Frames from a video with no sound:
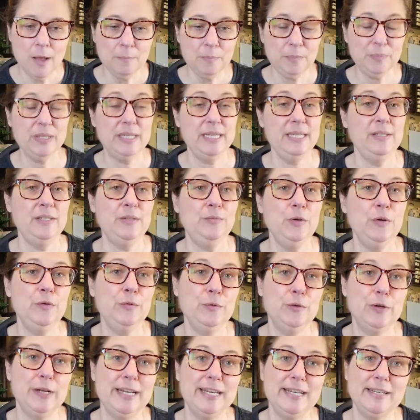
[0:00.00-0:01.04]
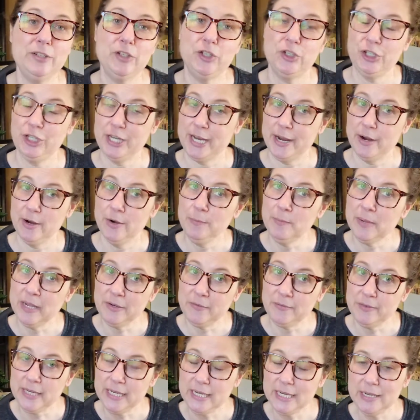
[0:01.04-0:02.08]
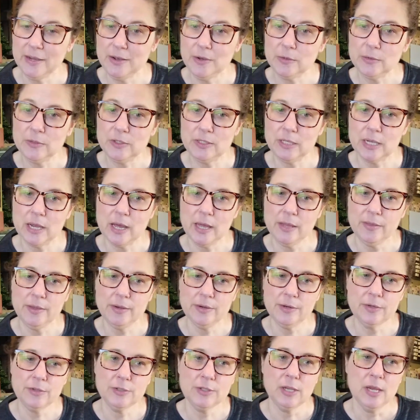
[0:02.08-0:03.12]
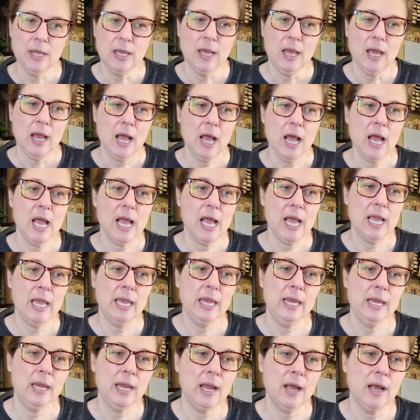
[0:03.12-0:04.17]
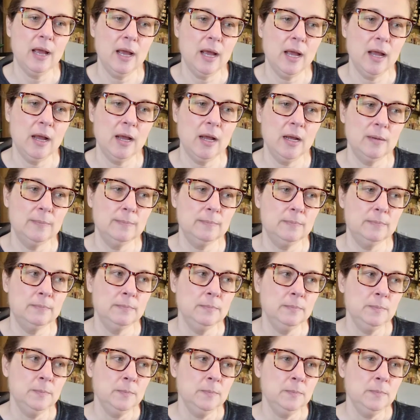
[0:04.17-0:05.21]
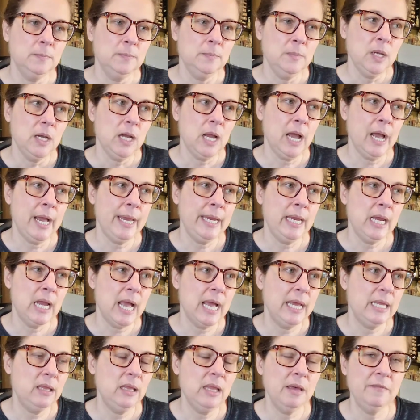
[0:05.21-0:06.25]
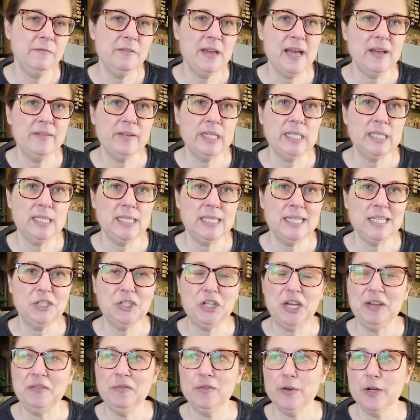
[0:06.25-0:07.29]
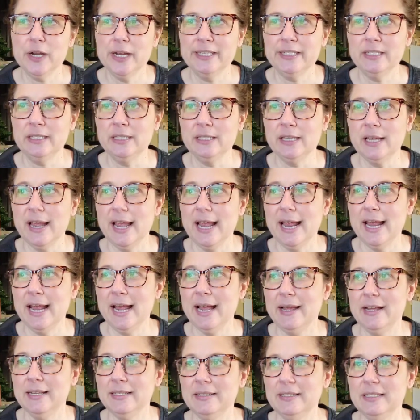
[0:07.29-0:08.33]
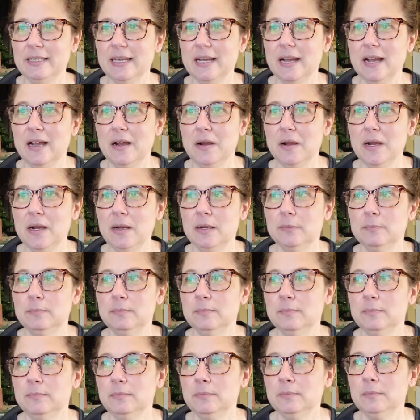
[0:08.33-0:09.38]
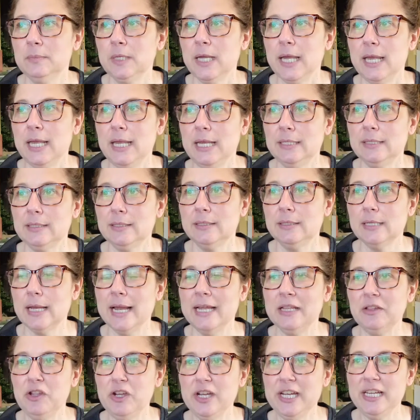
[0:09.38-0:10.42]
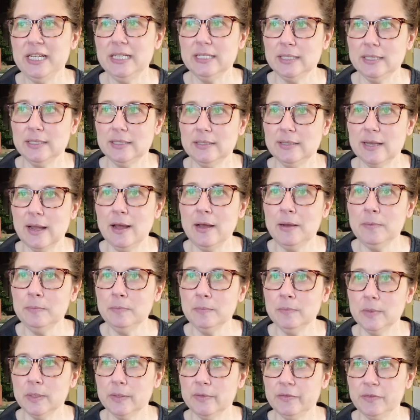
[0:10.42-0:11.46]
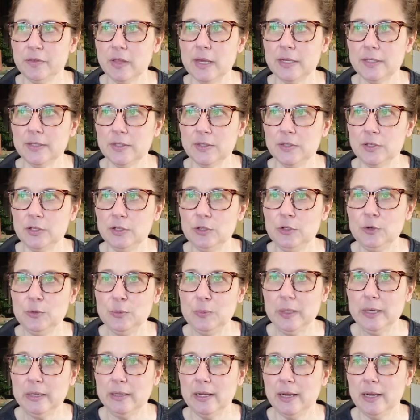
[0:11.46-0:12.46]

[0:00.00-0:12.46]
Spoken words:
Please feel free to share my videos to others. I love having stitching friends, and I look at some Flosstube